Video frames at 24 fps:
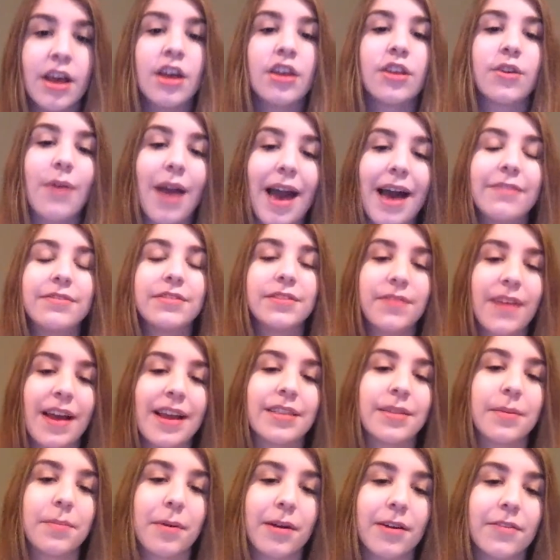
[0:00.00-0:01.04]
You have to find
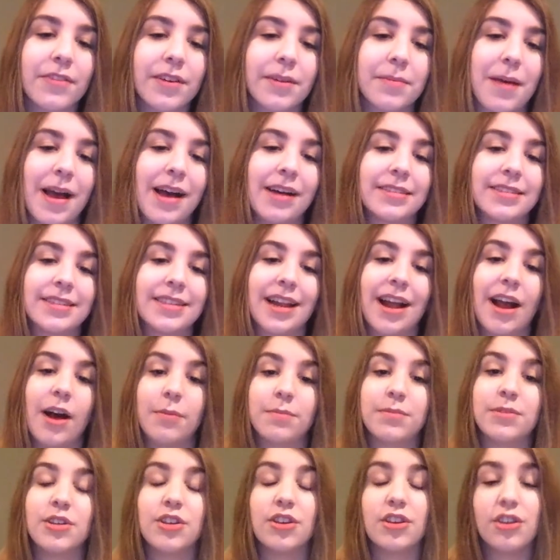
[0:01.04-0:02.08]
the perfect balance that
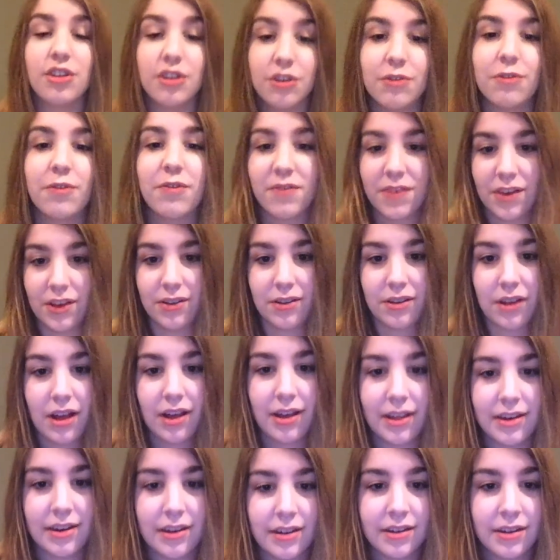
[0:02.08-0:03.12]
helps you feel
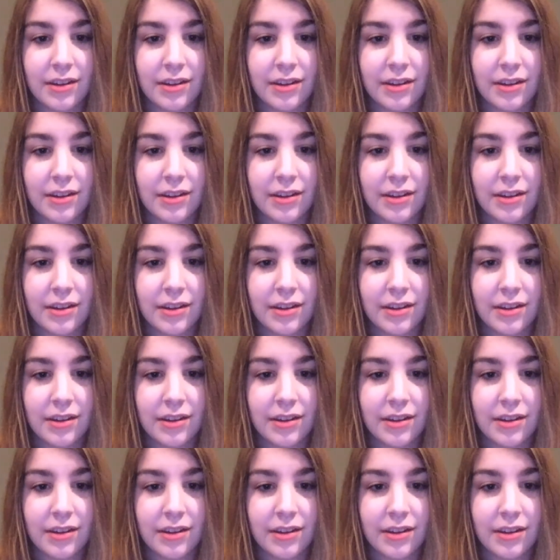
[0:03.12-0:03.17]
good.